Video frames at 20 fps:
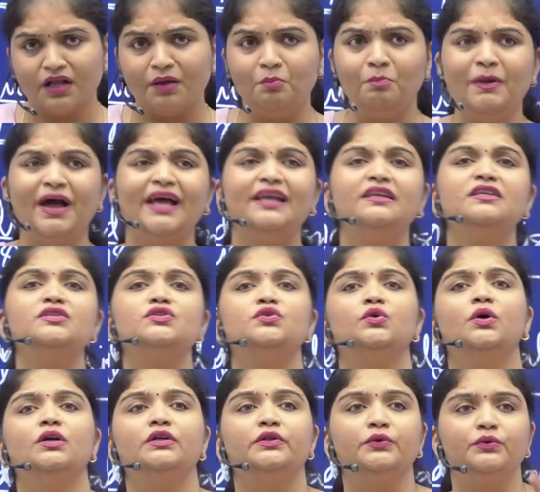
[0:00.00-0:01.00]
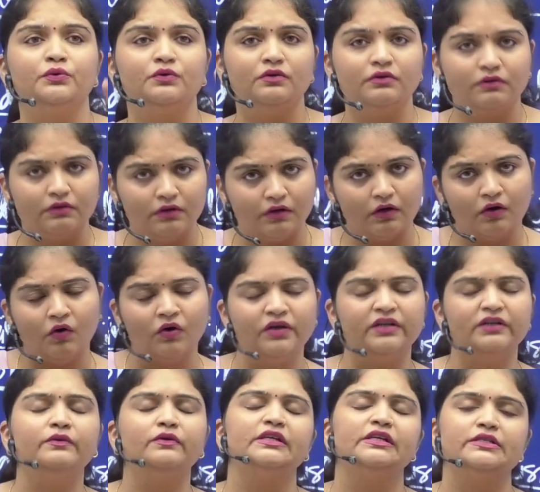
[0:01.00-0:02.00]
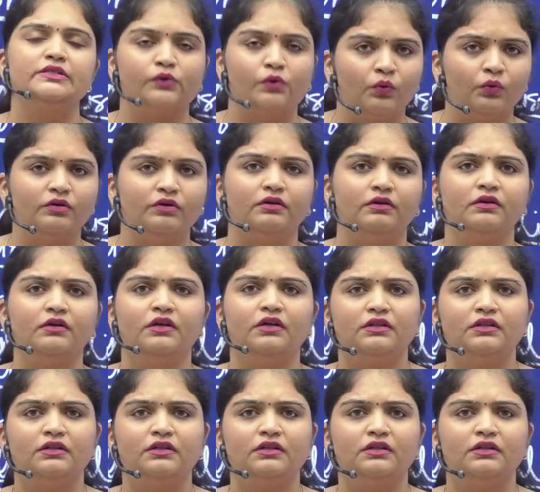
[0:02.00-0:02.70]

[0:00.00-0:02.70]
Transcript: man is not, you know, on his own.